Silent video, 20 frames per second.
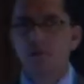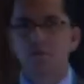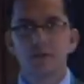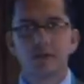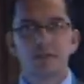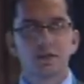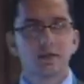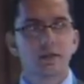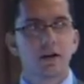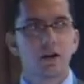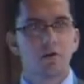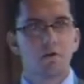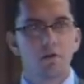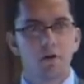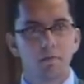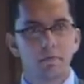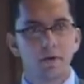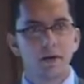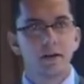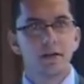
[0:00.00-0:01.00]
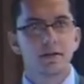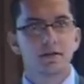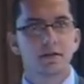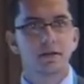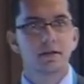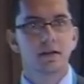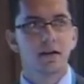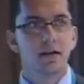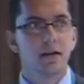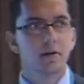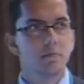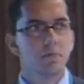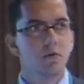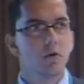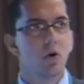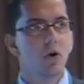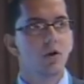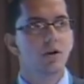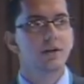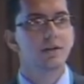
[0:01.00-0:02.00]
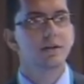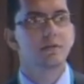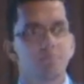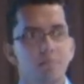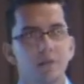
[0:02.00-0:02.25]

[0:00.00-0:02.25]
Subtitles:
which is a government scheme called as